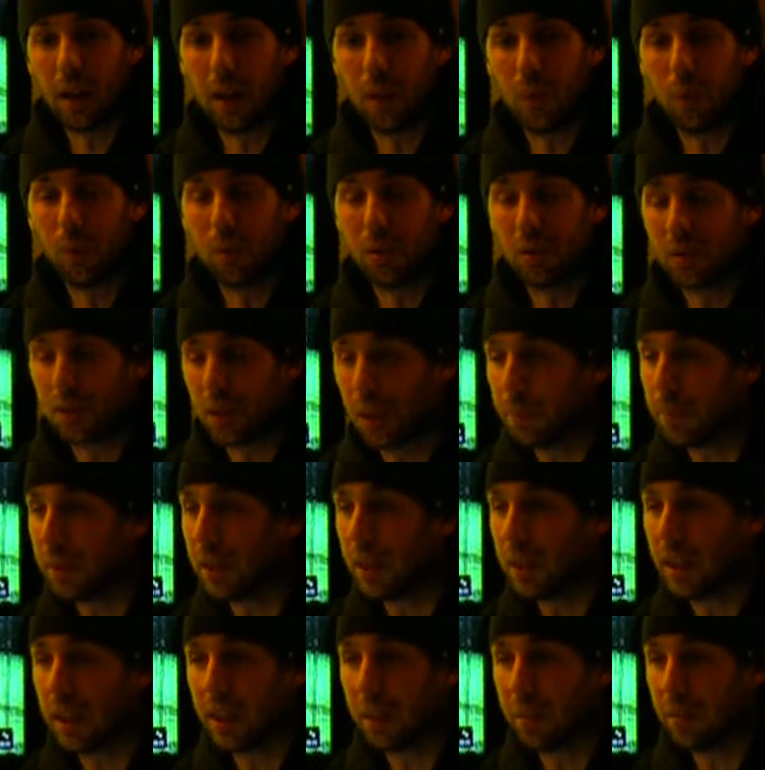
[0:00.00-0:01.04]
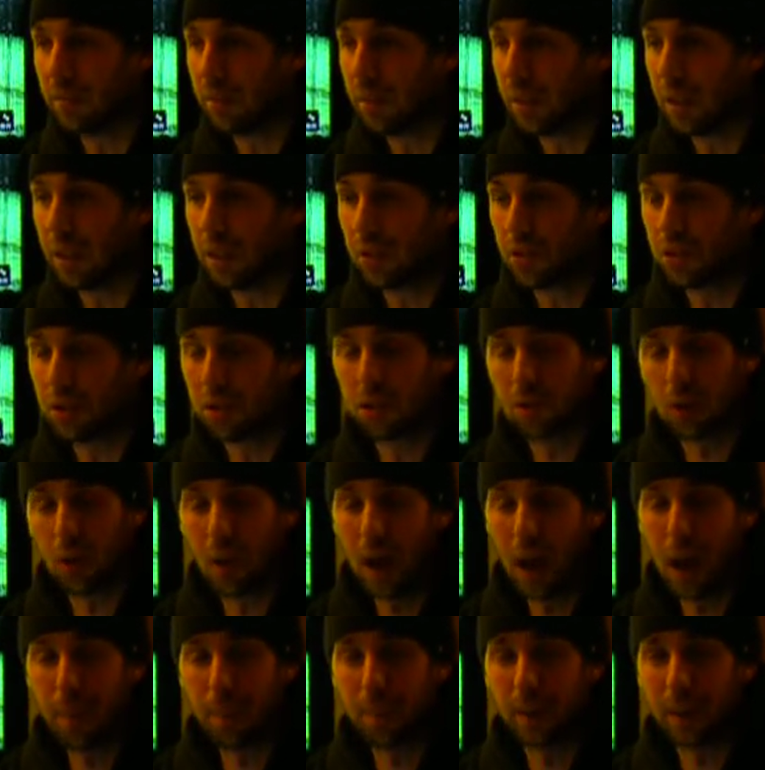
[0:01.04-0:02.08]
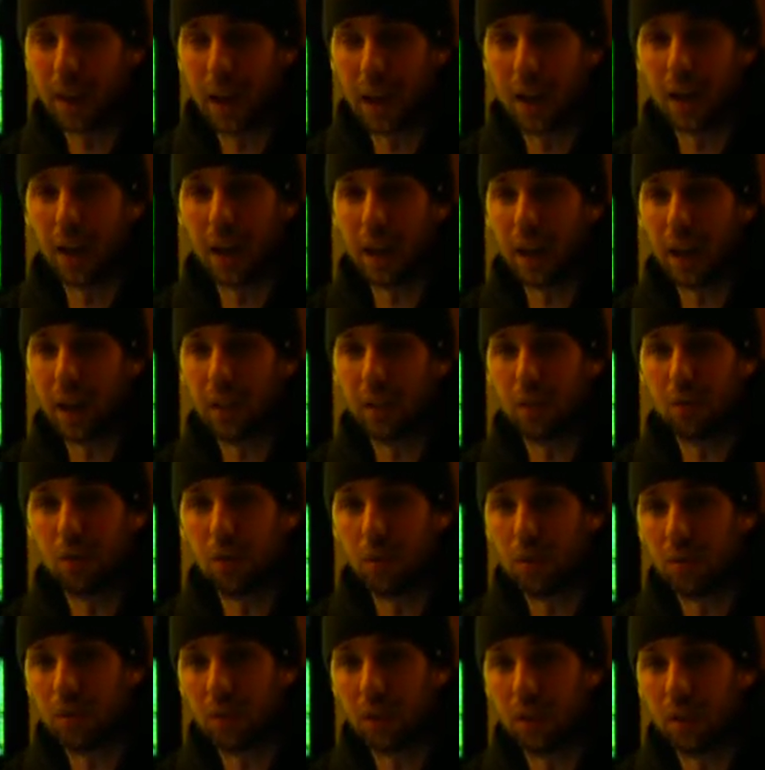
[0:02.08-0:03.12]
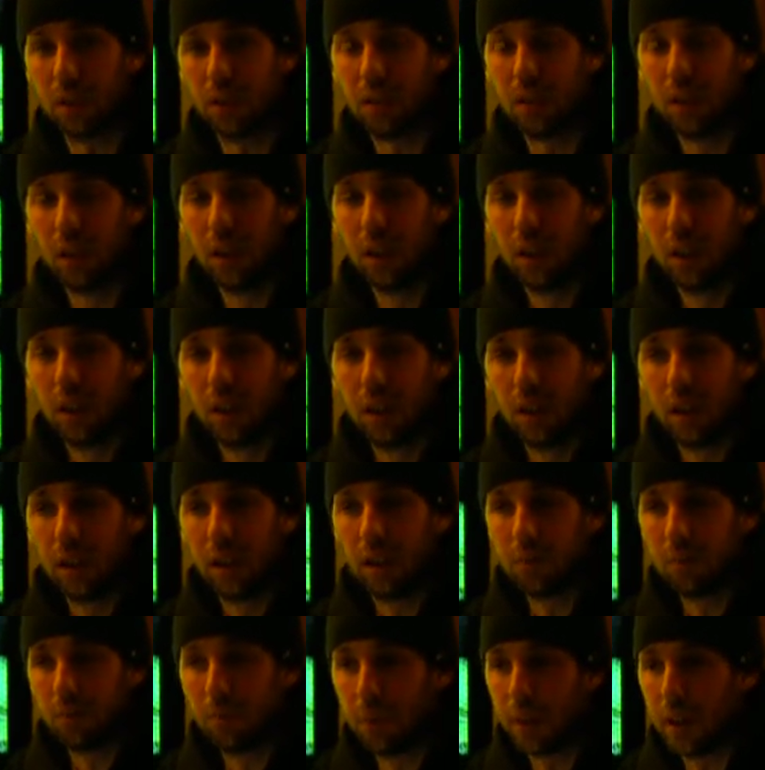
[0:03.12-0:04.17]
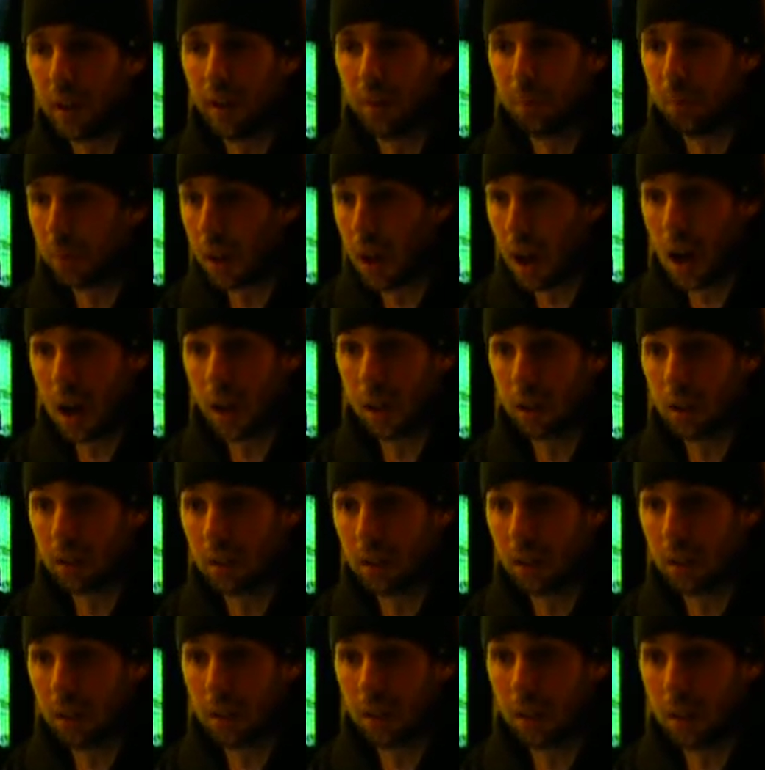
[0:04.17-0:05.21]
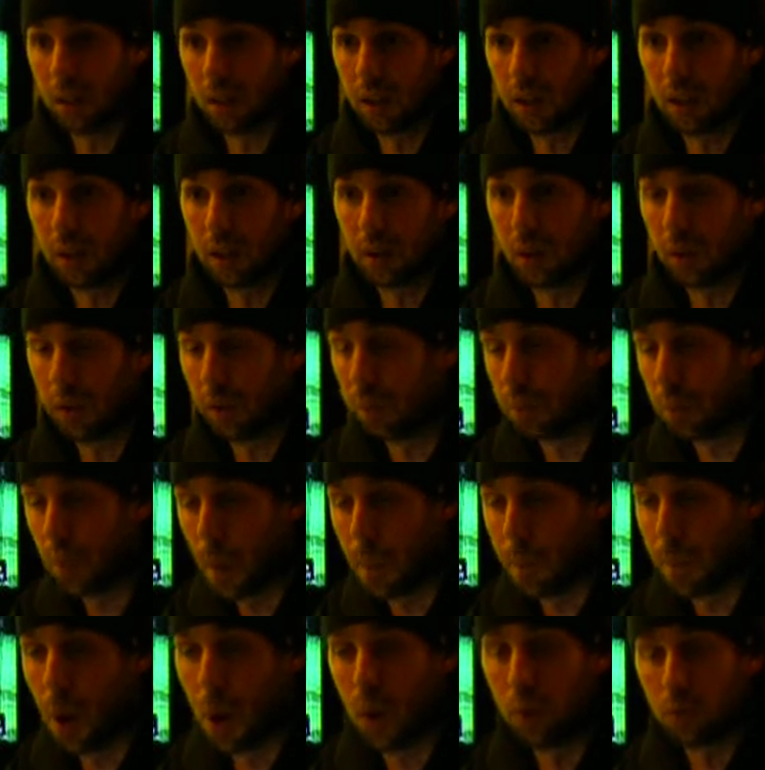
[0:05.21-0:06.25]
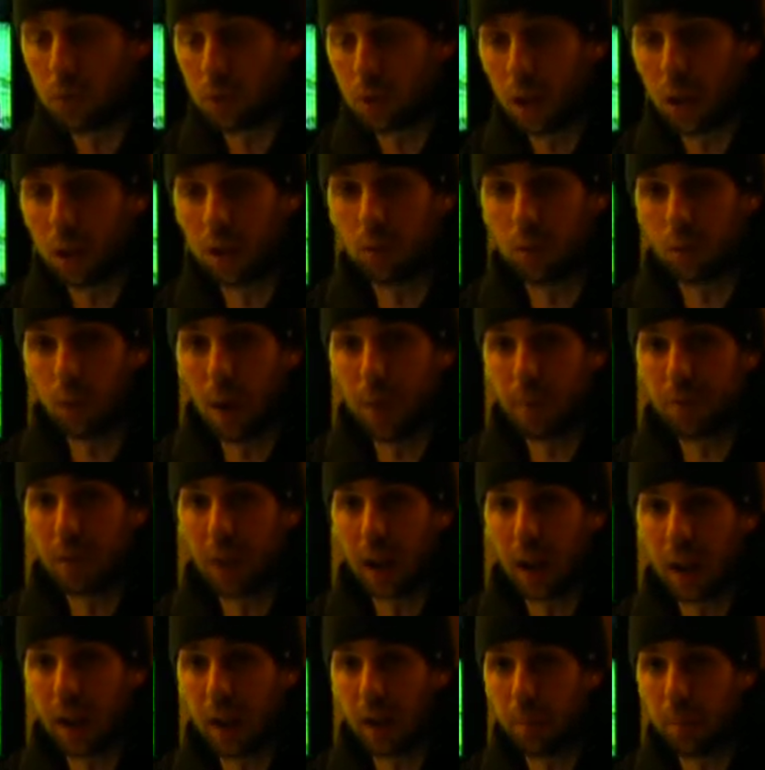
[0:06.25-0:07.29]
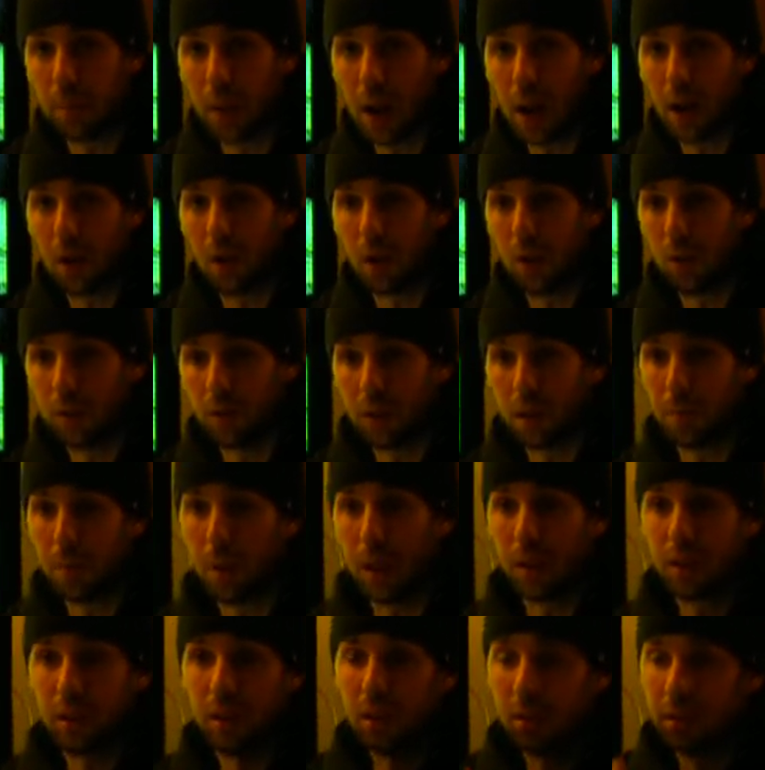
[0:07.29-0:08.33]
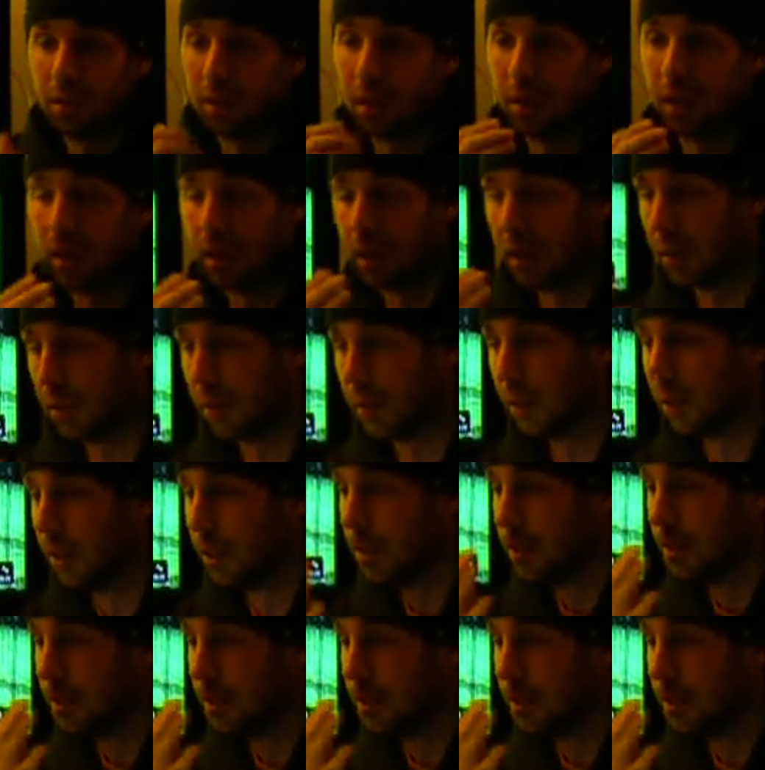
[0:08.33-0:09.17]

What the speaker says: it was something that, it just so happened that night, Tukes had written a blog or a post on his website about Jose Bautista, and